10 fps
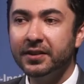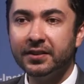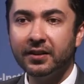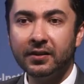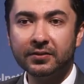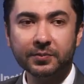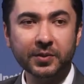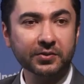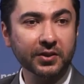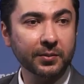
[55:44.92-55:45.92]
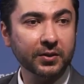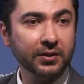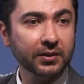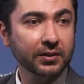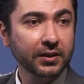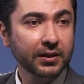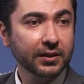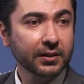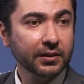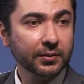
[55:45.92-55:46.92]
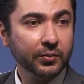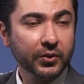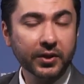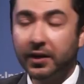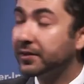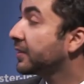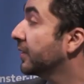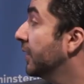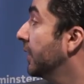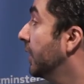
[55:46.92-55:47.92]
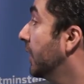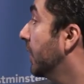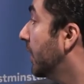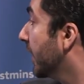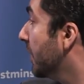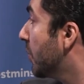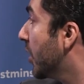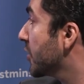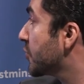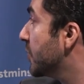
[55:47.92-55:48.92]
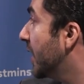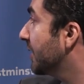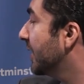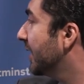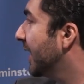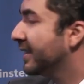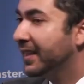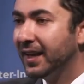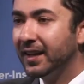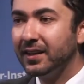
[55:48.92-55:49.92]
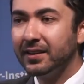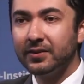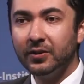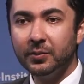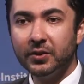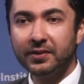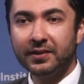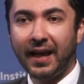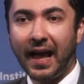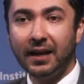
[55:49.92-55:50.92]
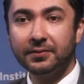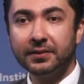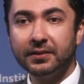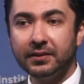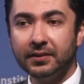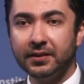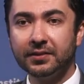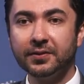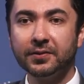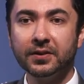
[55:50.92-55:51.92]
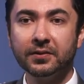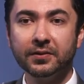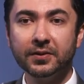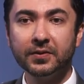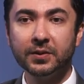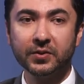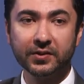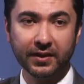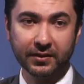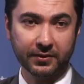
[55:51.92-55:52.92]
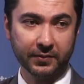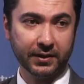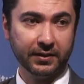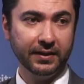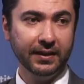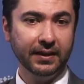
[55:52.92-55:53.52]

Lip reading: billion of petrochemical products. In March 2019, it's almost halved. It's 50% of it.